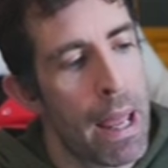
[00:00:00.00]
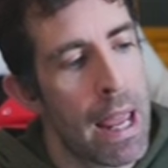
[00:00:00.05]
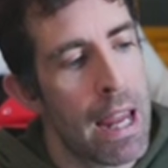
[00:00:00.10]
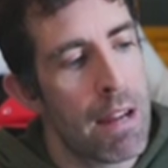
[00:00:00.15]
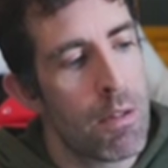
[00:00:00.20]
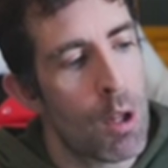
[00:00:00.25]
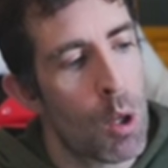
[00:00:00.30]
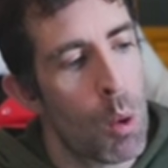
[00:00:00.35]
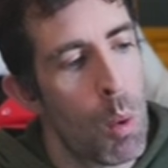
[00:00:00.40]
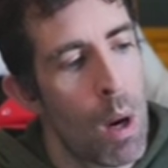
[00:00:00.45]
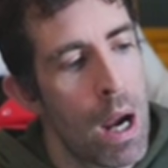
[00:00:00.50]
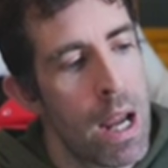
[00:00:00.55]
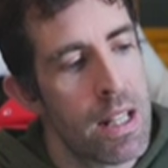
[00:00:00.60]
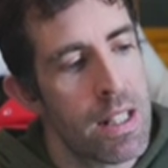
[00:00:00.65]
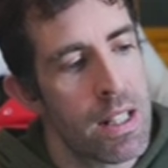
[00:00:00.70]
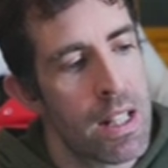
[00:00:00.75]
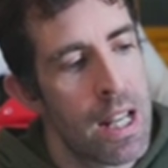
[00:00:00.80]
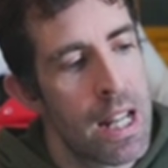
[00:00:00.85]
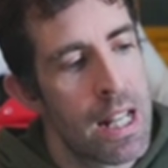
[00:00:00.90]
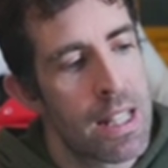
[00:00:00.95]
request
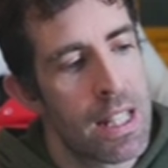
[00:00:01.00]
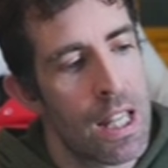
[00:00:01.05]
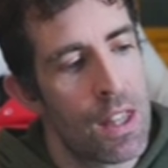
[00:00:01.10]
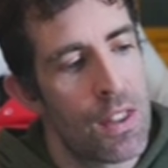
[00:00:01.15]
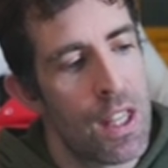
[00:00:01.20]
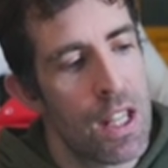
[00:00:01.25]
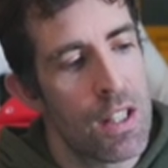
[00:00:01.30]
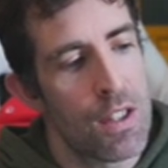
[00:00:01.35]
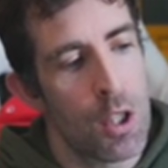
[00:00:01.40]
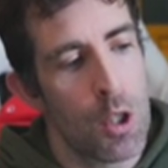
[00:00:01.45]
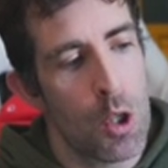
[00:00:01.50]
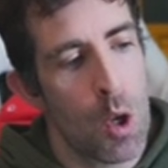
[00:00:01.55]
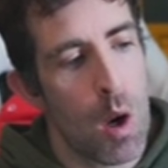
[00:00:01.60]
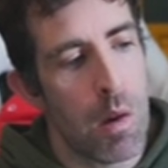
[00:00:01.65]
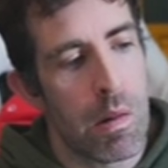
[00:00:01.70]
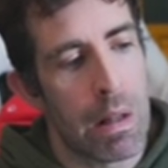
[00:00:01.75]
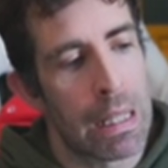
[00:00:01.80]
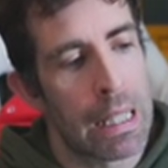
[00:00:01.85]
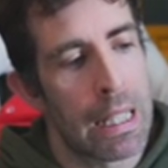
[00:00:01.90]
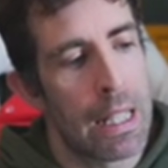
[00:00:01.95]
to this
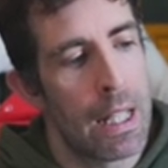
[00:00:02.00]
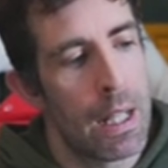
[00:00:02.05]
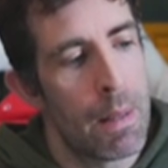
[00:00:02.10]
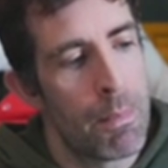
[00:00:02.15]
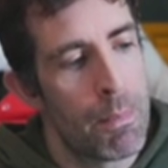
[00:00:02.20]
URL here.